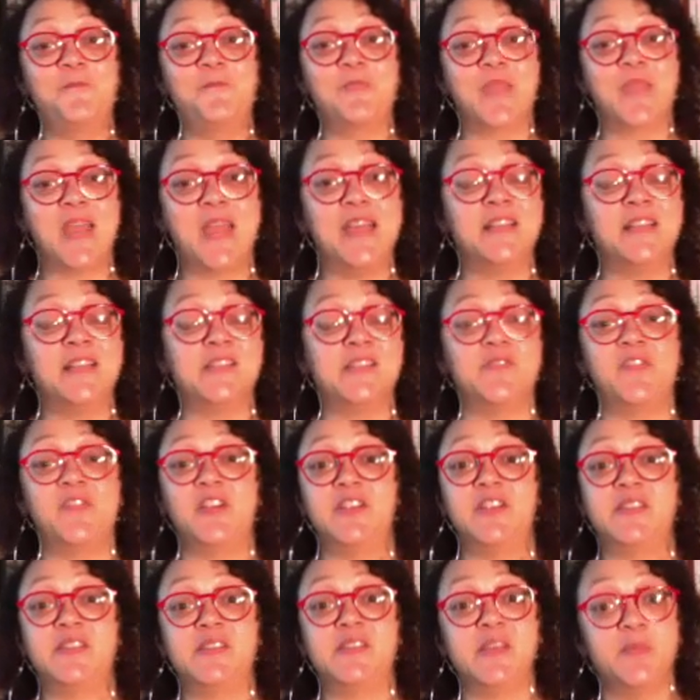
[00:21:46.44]
It's a
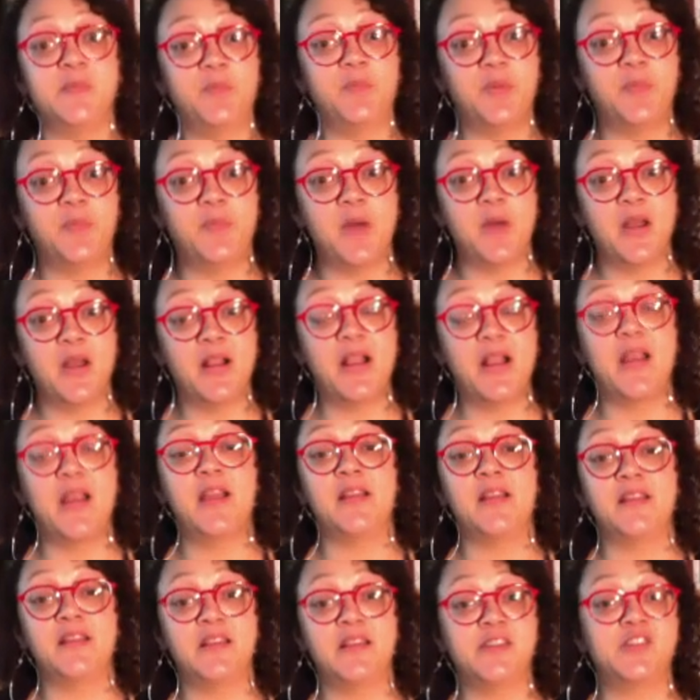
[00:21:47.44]
very simple book,
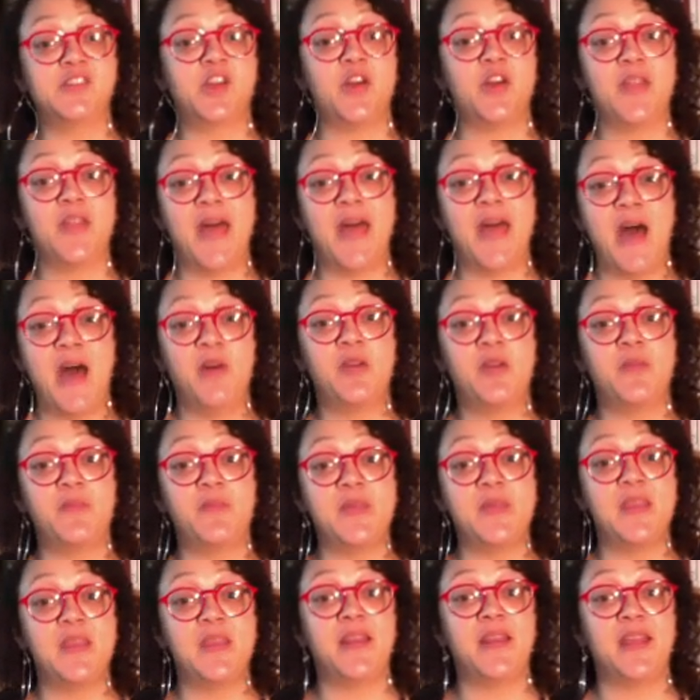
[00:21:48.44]
and it's called How to
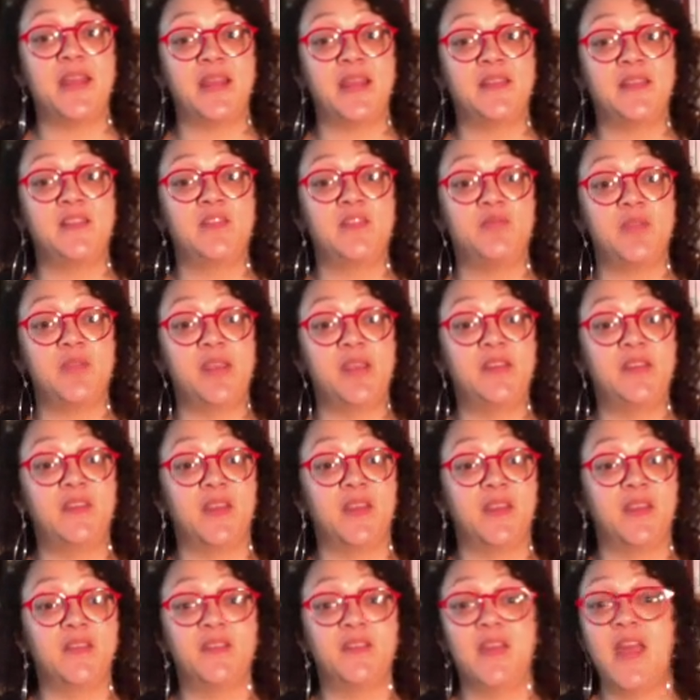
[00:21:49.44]
Be an
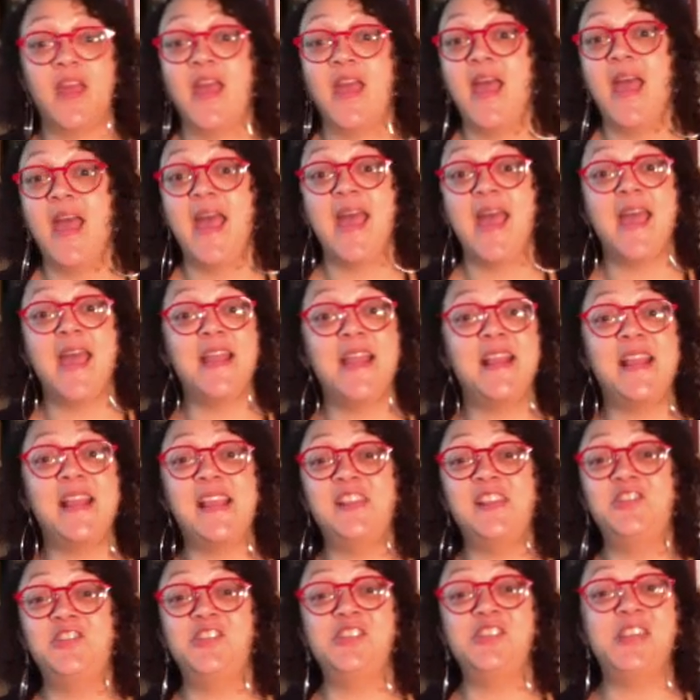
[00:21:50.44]
Anti-Racist. And
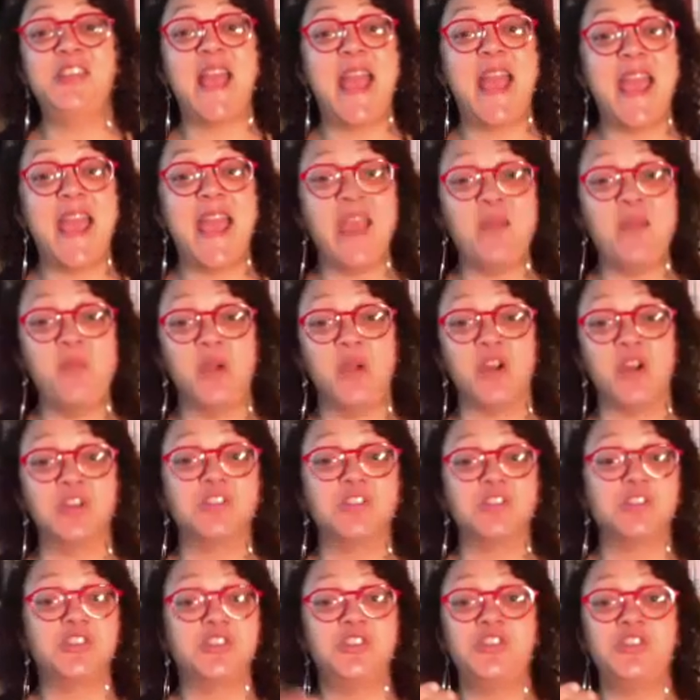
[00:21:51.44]
he just
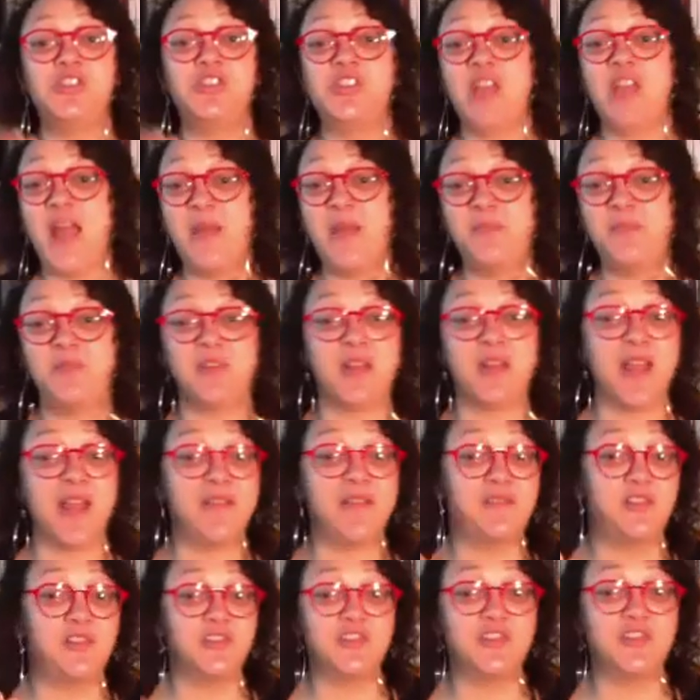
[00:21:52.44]
hammers chapter
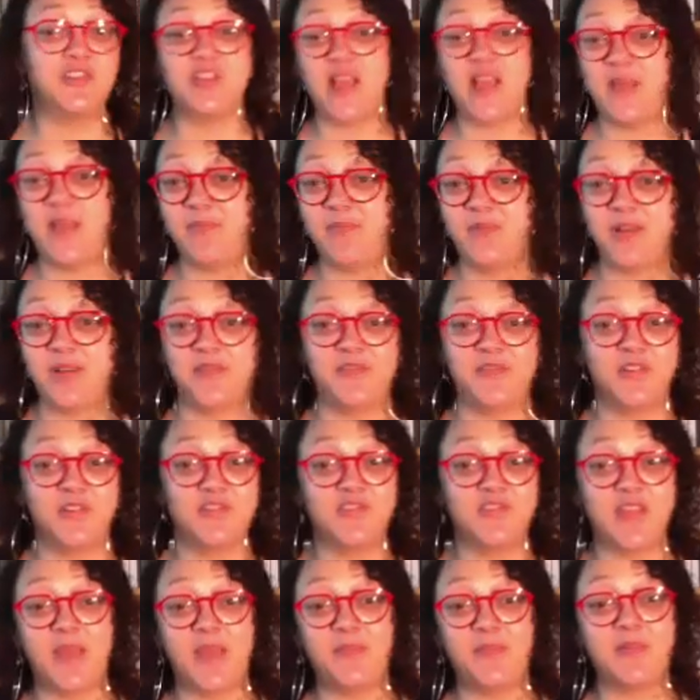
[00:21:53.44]
after chapter after
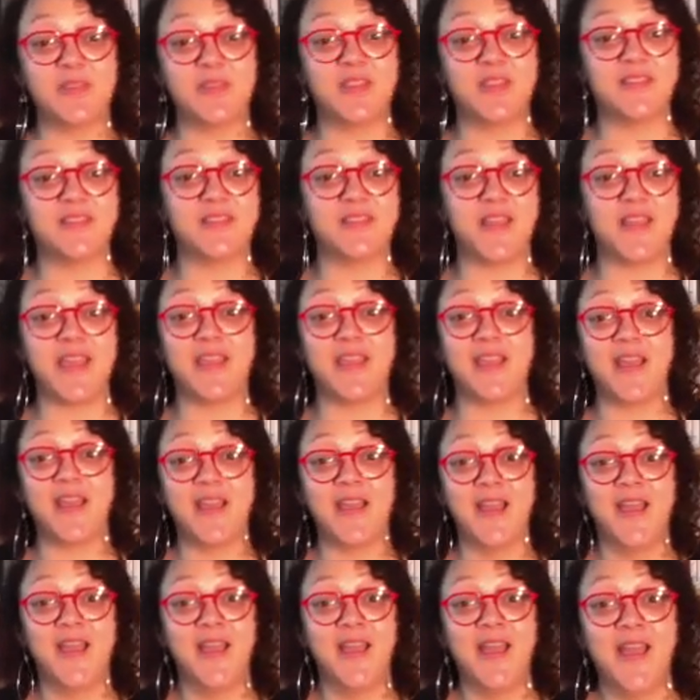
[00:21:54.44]
chapter. That's like,
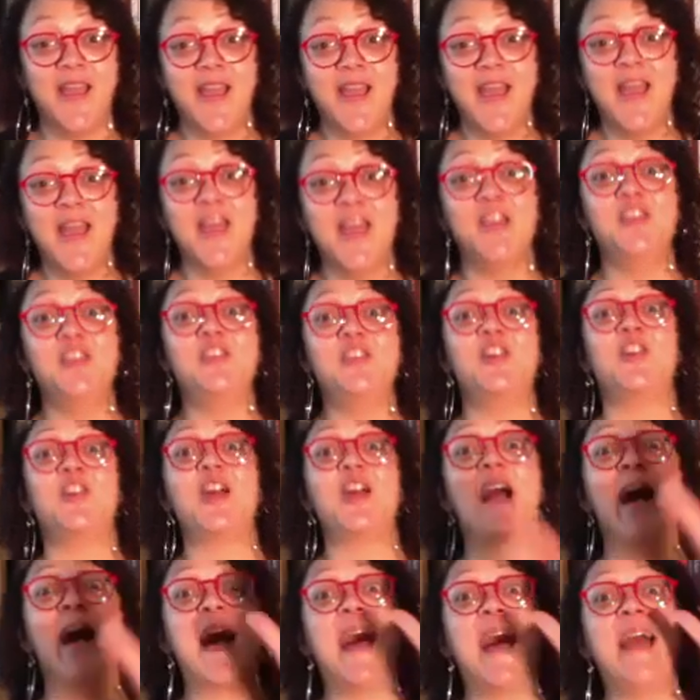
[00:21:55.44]

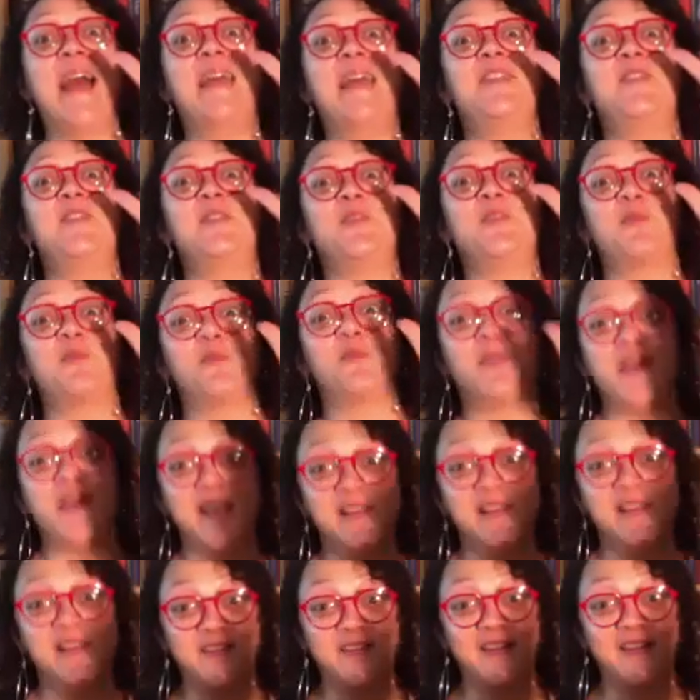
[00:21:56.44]
you're either
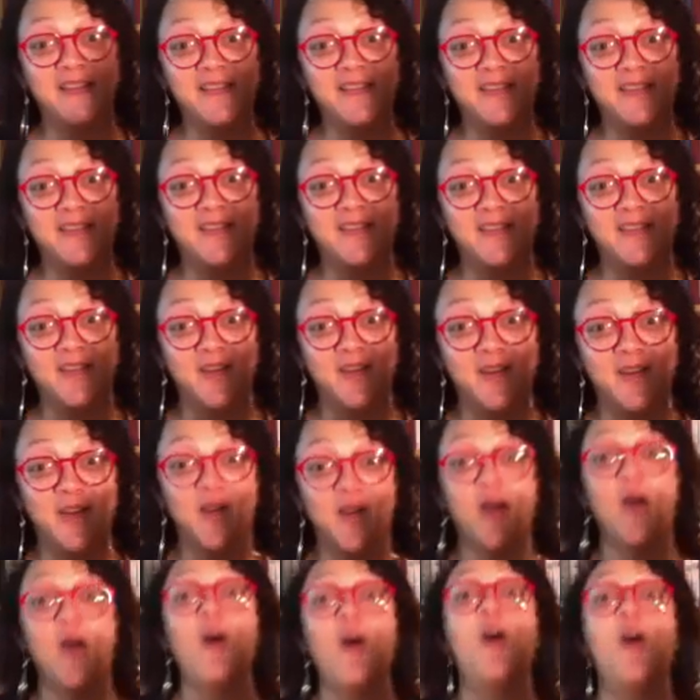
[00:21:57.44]
racist
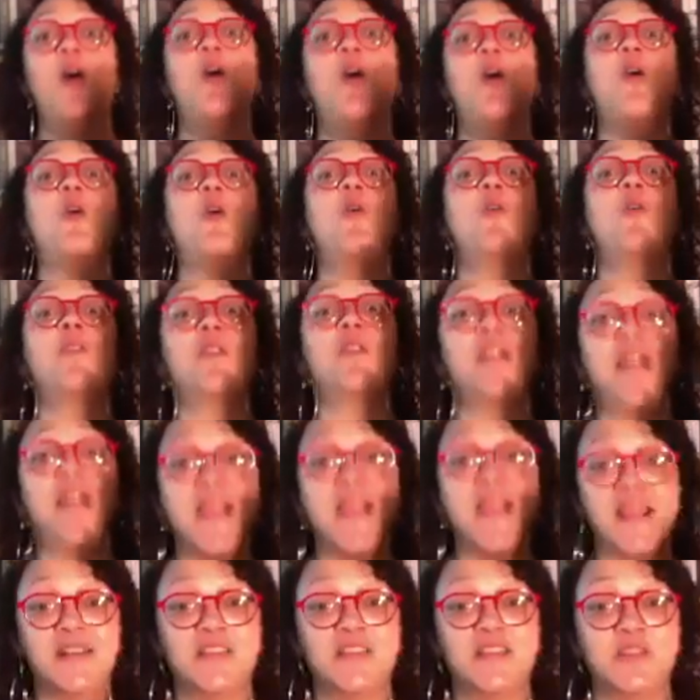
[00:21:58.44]
or
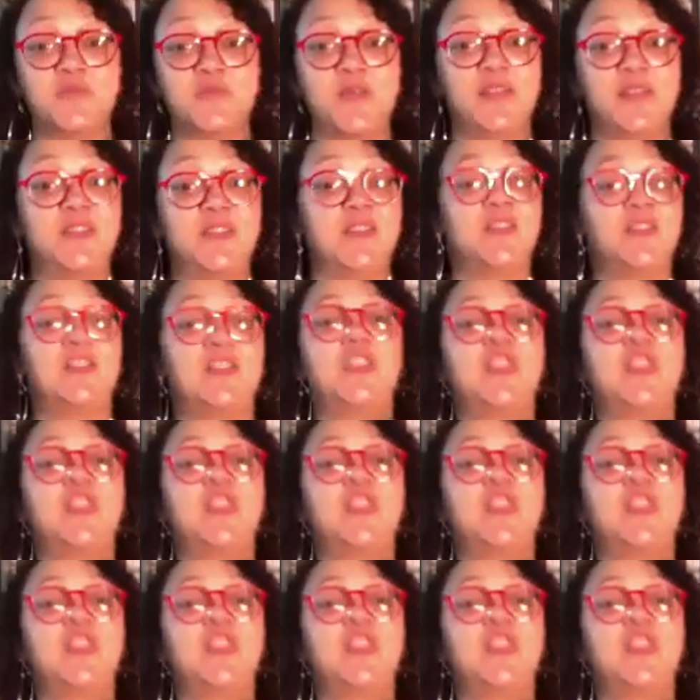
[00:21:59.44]
anti-racist.